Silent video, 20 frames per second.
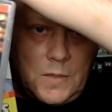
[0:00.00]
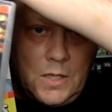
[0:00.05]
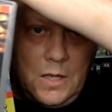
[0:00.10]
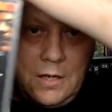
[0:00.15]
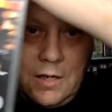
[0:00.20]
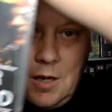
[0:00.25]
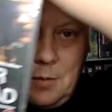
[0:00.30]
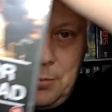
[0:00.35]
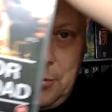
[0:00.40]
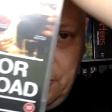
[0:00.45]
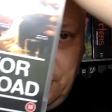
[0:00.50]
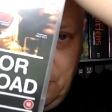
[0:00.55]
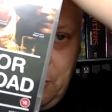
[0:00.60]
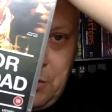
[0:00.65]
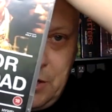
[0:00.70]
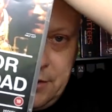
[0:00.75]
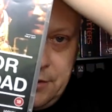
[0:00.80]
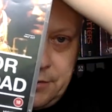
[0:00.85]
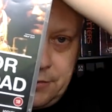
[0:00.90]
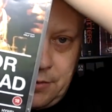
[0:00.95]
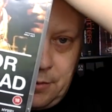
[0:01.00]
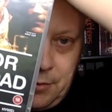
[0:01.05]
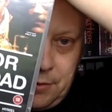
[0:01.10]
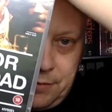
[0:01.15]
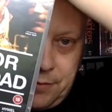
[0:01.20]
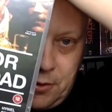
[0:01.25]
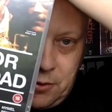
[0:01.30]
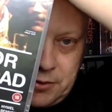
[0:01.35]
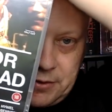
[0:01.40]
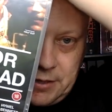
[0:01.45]
a couple new ones from
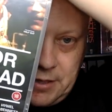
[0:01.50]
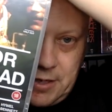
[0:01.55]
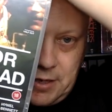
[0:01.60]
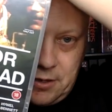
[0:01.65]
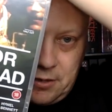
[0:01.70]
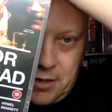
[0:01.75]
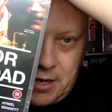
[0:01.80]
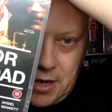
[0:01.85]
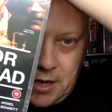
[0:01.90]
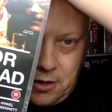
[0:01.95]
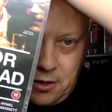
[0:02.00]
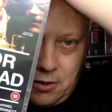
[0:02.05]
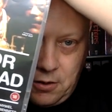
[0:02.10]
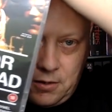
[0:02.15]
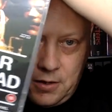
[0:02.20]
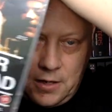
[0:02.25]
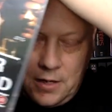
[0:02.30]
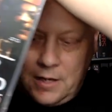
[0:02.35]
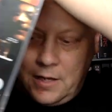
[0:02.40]
the folks at Indicator.